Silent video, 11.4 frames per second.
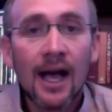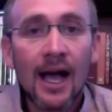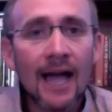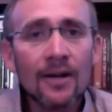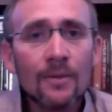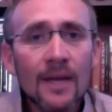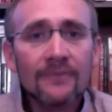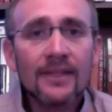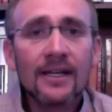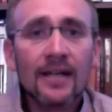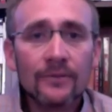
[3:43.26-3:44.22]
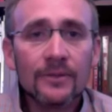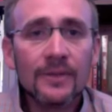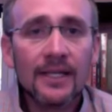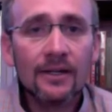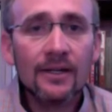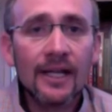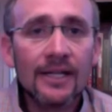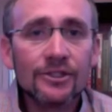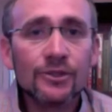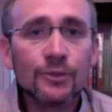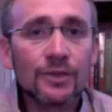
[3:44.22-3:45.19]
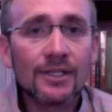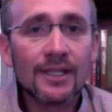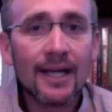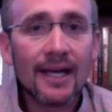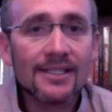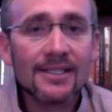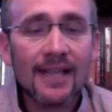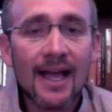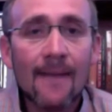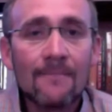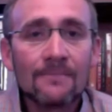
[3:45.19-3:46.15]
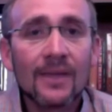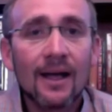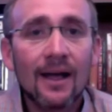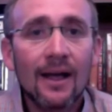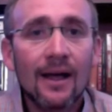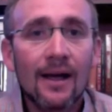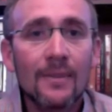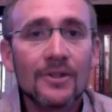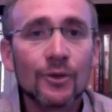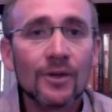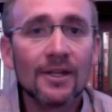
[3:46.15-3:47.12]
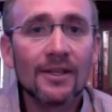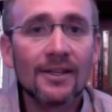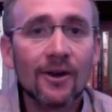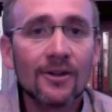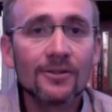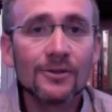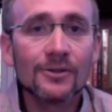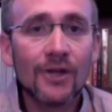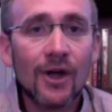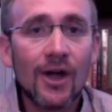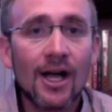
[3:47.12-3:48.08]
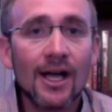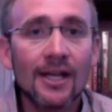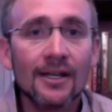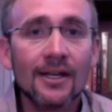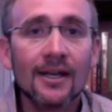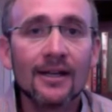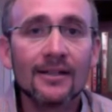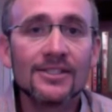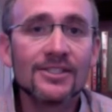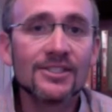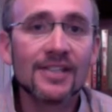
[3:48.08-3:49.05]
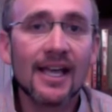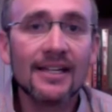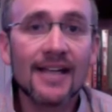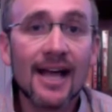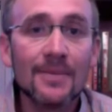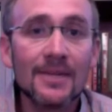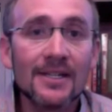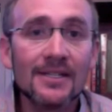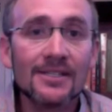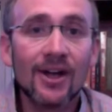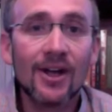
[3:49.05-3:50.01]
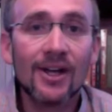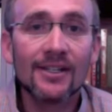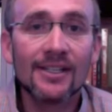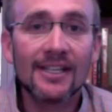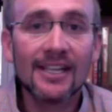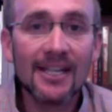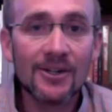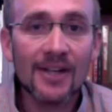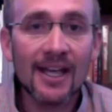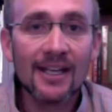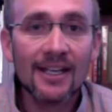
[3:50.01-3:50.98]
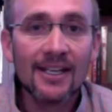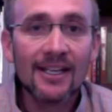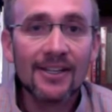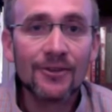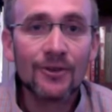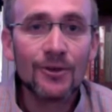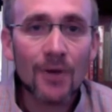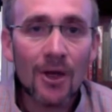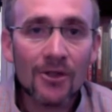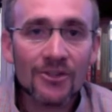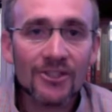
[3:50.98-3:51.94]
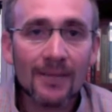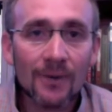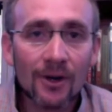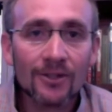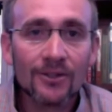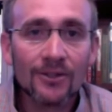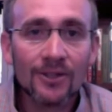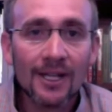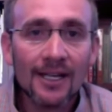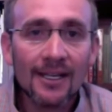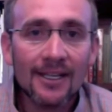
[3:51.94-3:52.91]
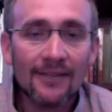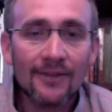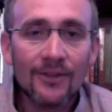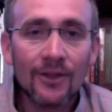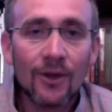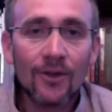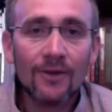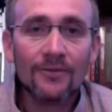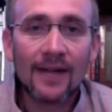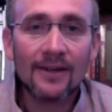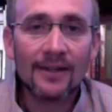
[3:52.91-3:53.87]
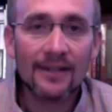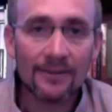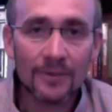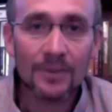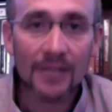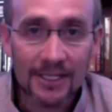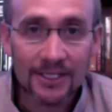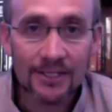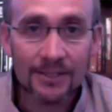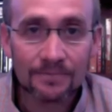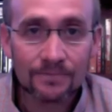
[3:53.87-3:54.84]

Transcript: I don't mind if they come from the internet. Just realize that uh, a majority of the articles on, let's say, diabetes on the internet, they're all the same article, even though they're found in different places.